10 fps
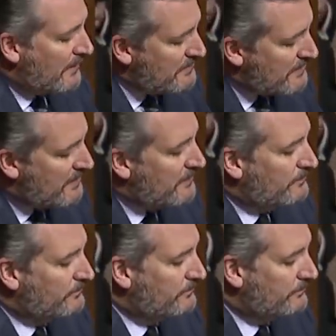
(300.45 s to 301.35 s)
And
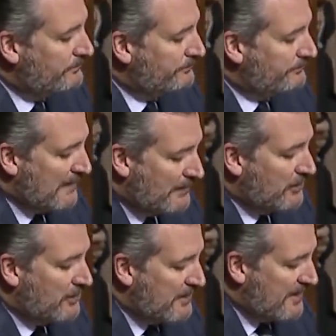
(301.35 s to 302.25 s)
then, not
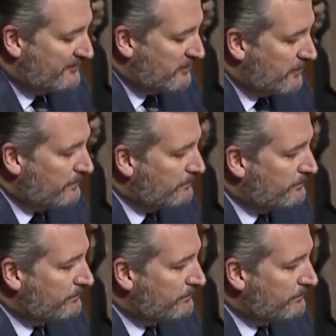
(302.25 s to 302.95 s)
long after,